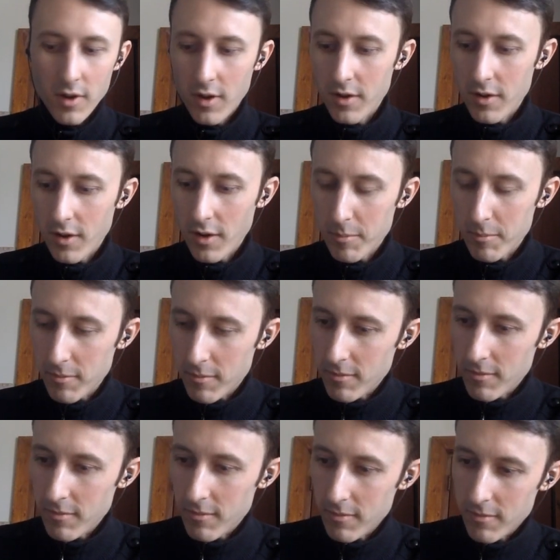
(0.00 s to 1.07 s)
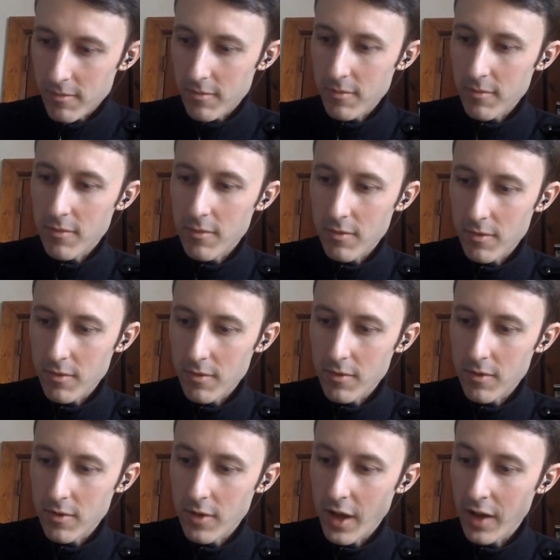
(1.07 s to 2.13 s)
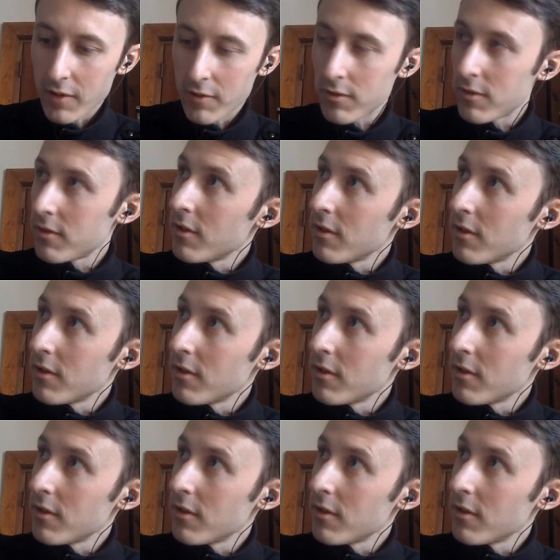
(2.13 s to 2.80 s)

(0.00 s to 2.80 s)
And that's